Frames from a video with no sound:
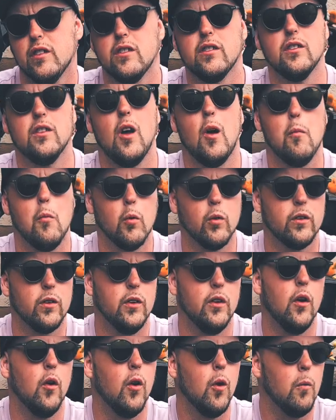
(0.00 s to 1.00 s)
a lot more to
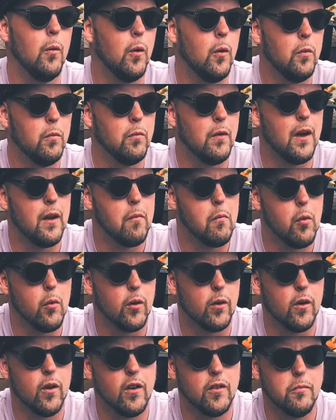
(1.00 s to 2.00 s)
know about my
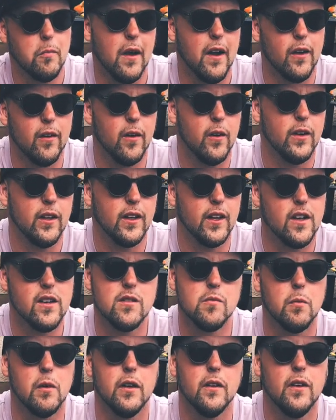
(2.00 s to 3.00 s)
motocross background I guess
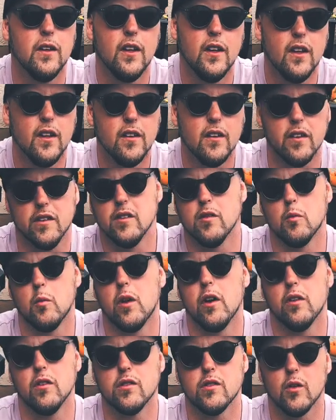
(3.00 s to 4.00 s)
but this is one
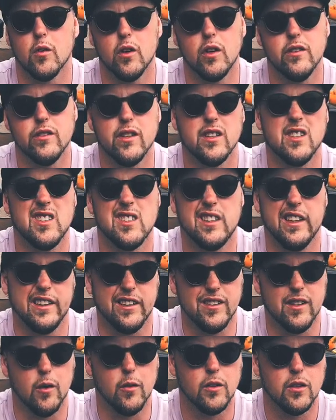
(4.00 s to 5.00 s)
of the stories that
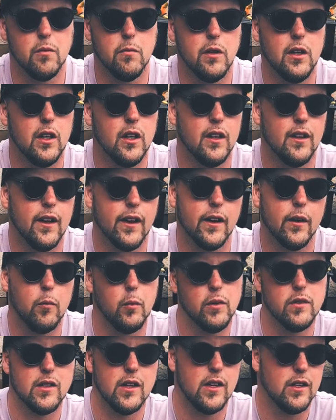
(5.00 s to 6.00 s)
sticks out to me and like
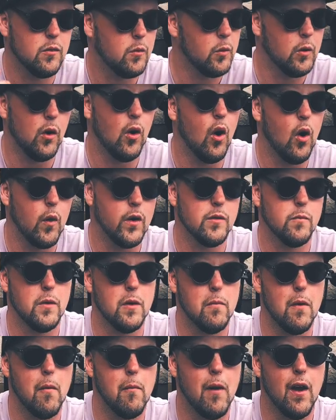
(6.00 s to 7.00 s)
was will always be in
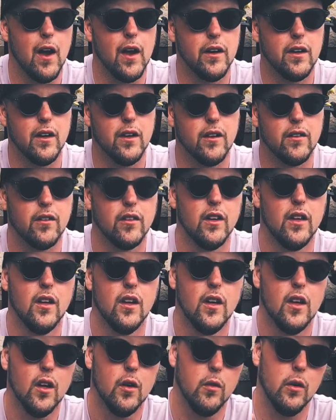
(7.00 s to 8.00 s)
my mind and it's
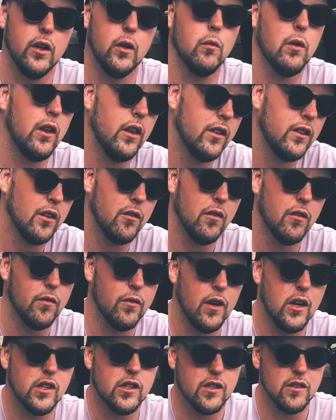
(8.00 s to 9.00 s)
really relative and
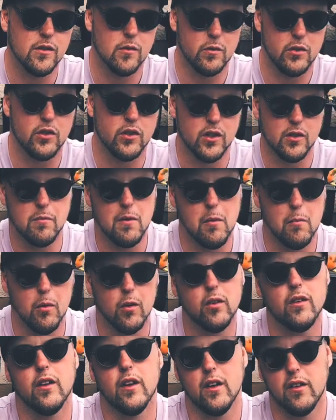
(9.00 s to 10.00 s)
fresh because it was just my
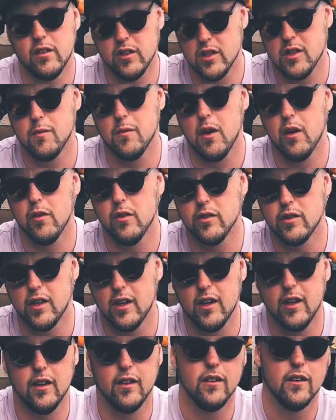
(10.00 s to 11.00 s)
birthday and just Father's
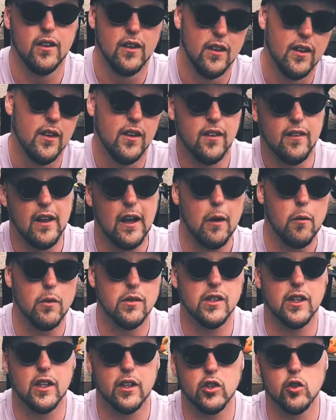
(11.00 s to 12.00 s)
Day, and that was
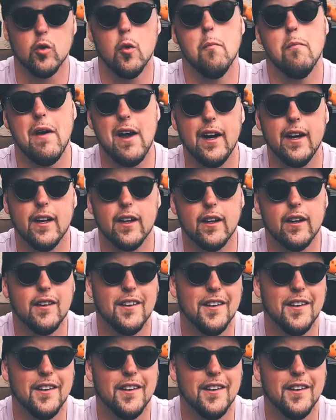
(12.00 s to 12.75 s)
like a traumatic